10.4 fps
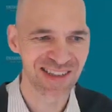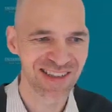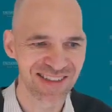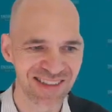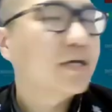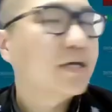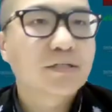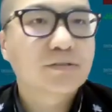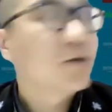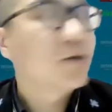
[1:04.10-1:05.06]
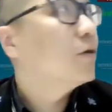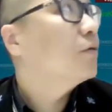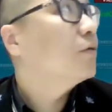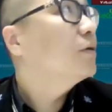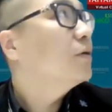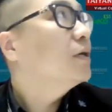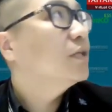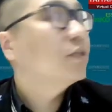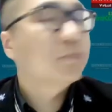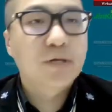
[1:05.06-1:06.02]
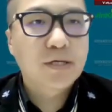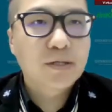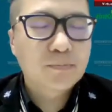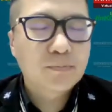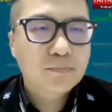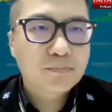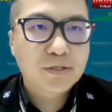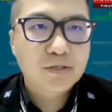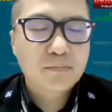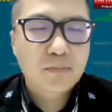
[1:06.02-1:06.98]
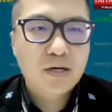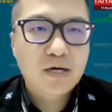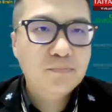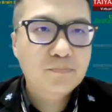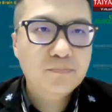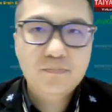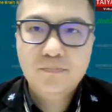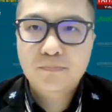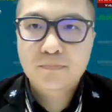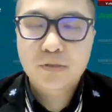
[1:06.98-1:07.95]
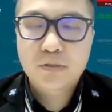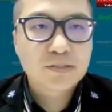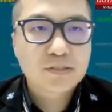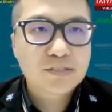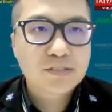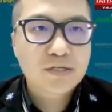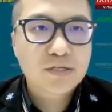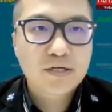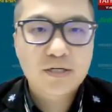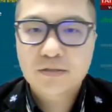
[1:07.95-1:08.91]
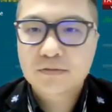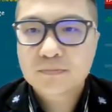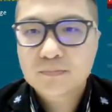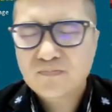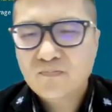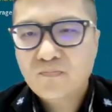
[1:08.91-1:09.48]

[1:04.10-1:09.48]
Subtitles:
Okay, so let me begin my presentation here.